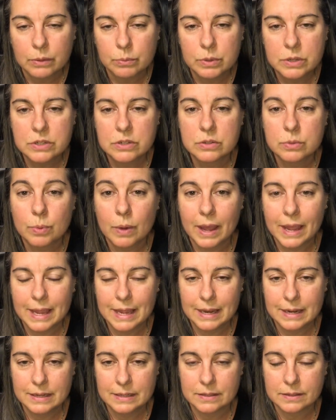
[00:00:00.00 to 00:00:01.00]
which is why
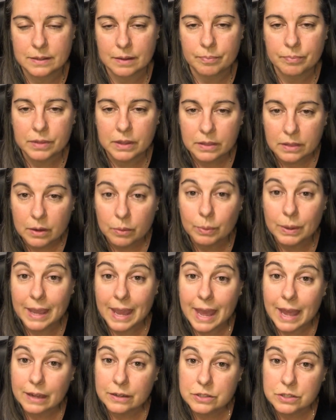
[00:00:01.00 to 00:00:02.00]
it is something that we
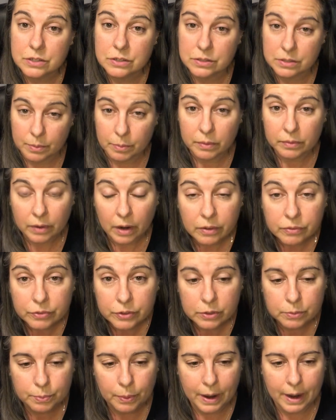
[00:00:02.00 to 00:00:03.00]
add to some of our
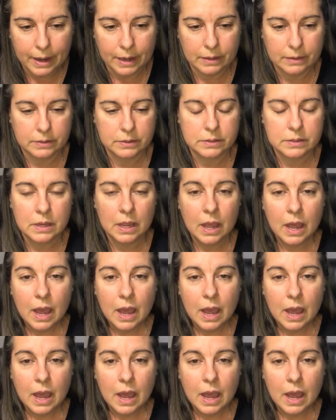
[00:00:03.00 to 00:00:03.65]
food products.